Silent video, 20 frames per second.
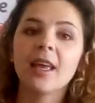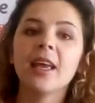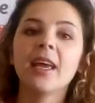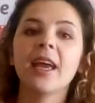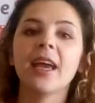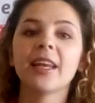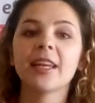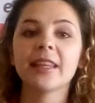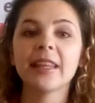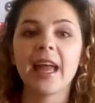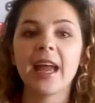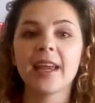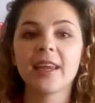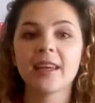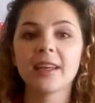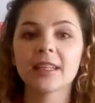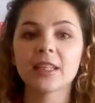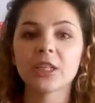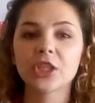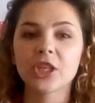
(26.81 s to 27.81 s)
And in that
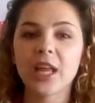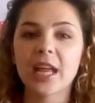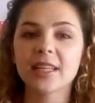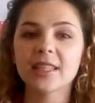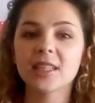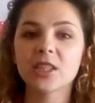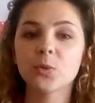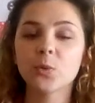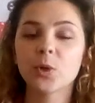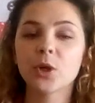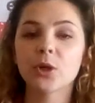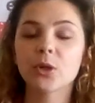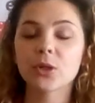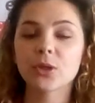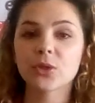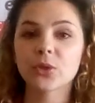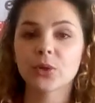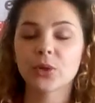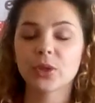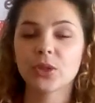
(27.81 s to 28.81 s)
English lesson, we're
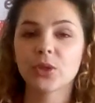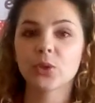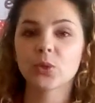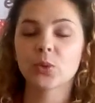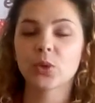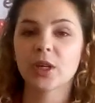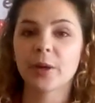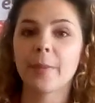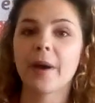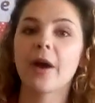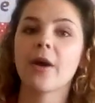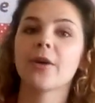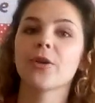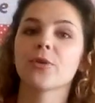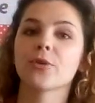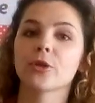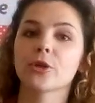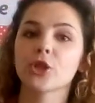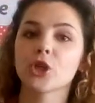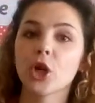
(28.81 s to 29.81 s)
also going to talk about
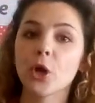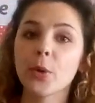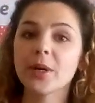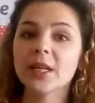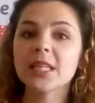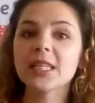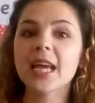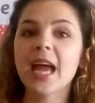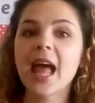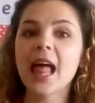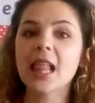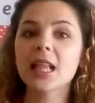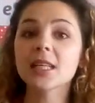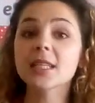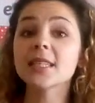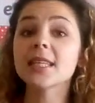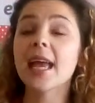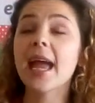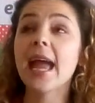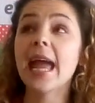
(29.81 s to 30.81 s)
your show and
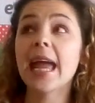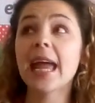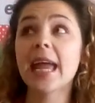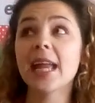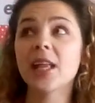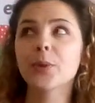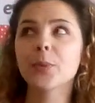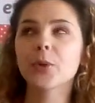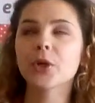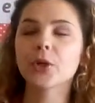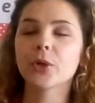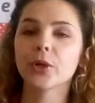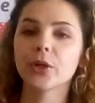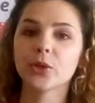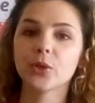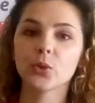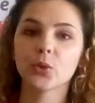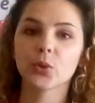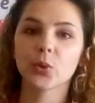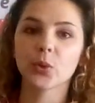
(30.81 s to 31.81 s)
tells, and we're going
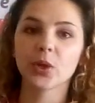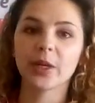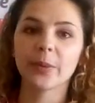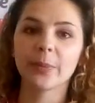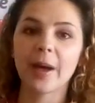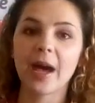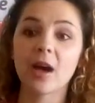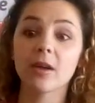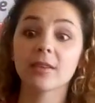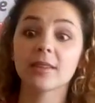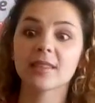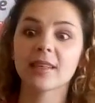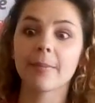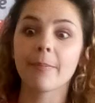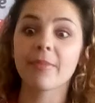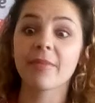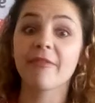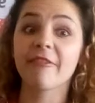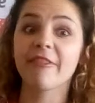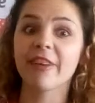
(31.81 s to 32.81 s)
to talk about
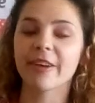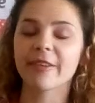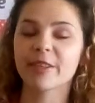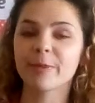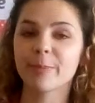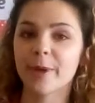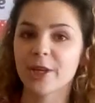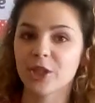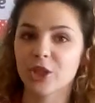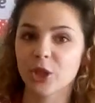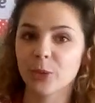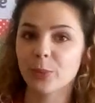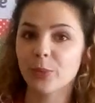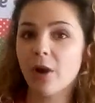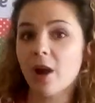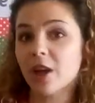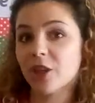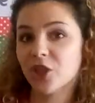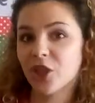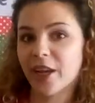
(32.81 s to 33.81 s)
some very special
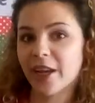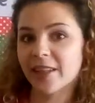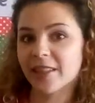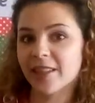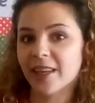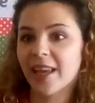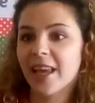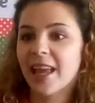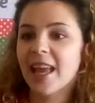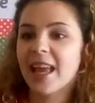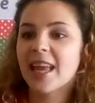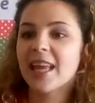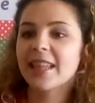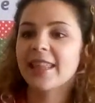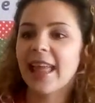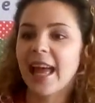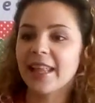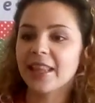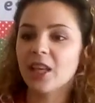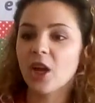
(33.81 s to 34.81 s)
project
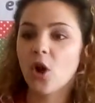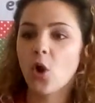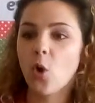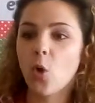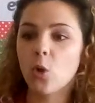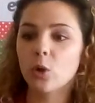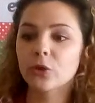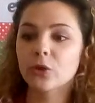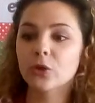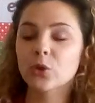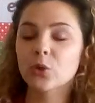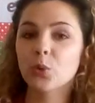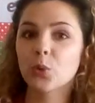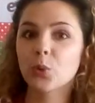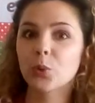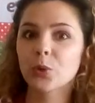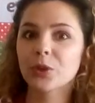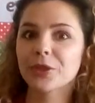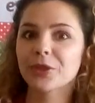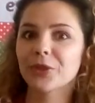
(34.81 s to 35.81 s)
that the whole
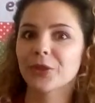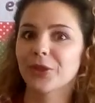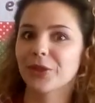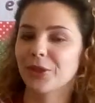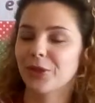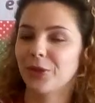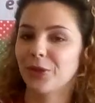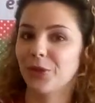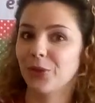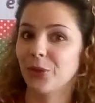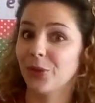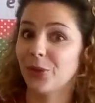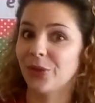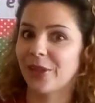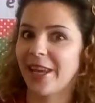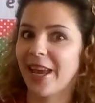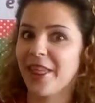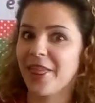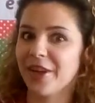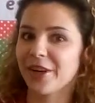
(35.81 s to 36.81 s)
school is going to do
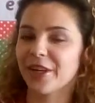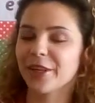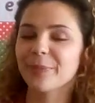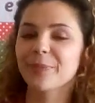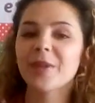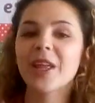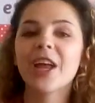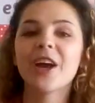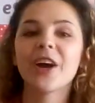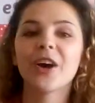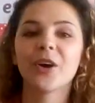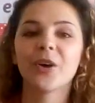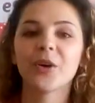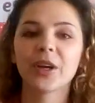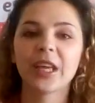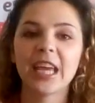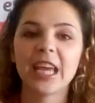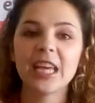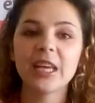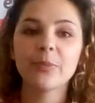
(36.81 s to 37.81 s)
together.
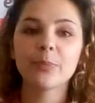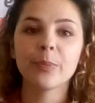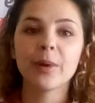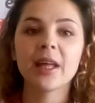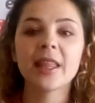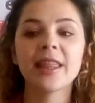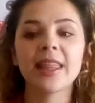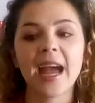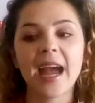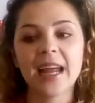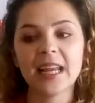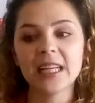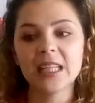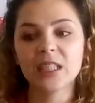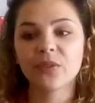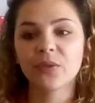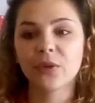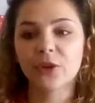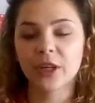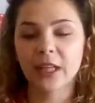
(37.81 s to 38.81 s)
Okay, but that is
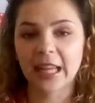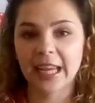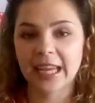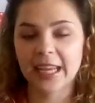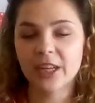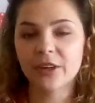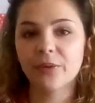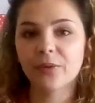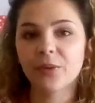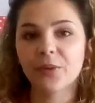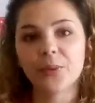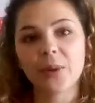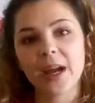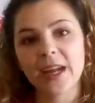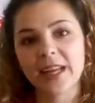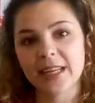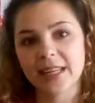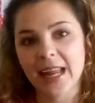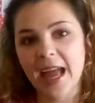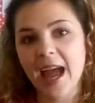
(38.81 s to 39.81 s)
for later. For
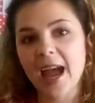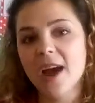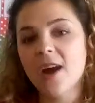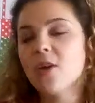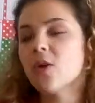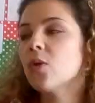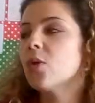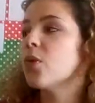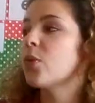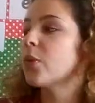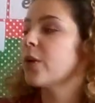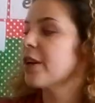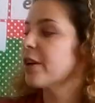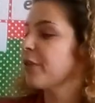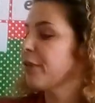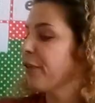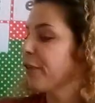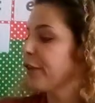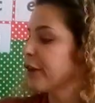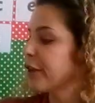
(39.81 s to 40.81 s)
right now, we
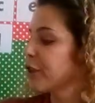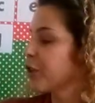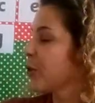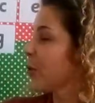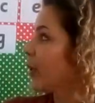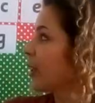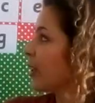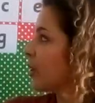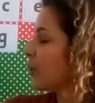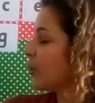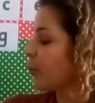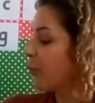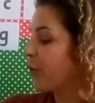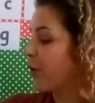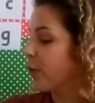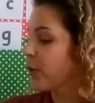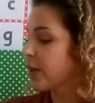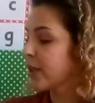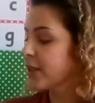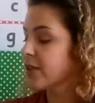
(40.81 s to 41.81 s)
are first going to
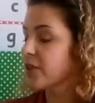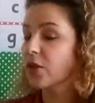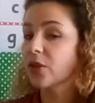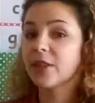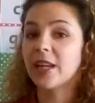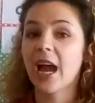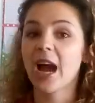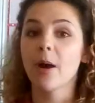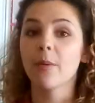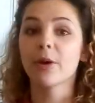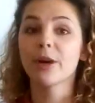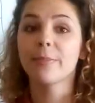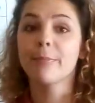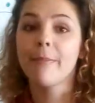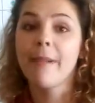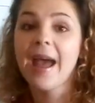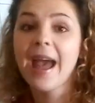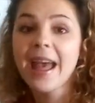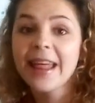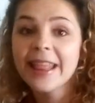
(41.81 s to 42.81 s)
focus on our
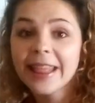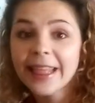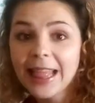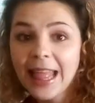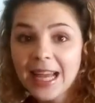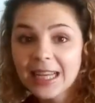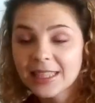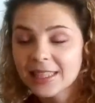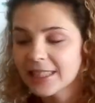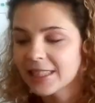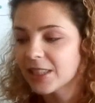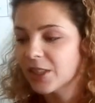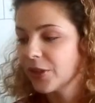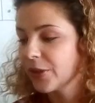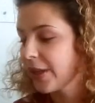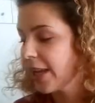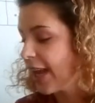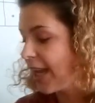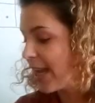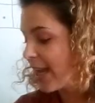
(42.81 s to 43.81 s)
math lesson,
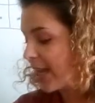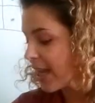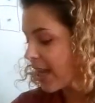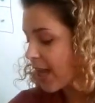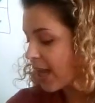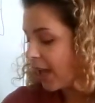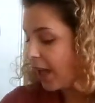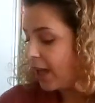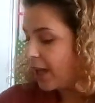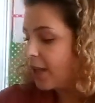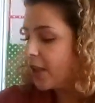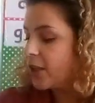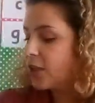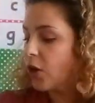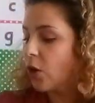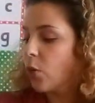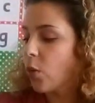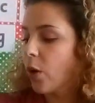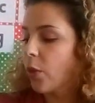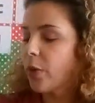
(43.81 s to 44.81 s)
okay?
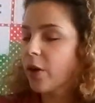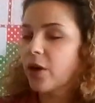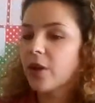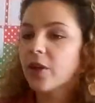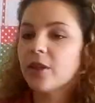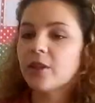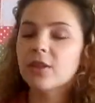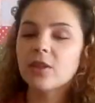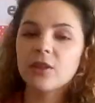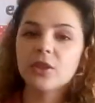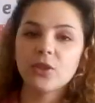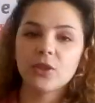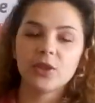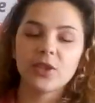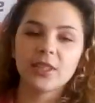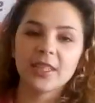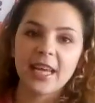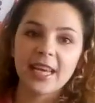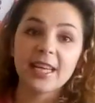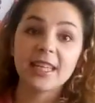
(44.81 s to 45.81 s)
So what we're going to do
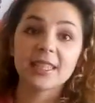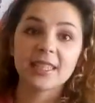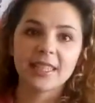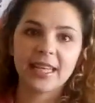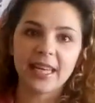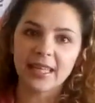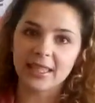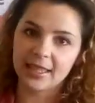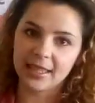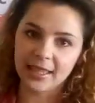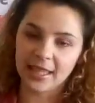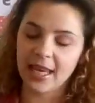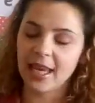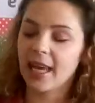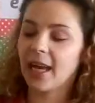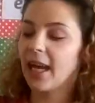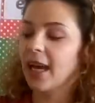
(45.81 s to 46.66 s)
today is this.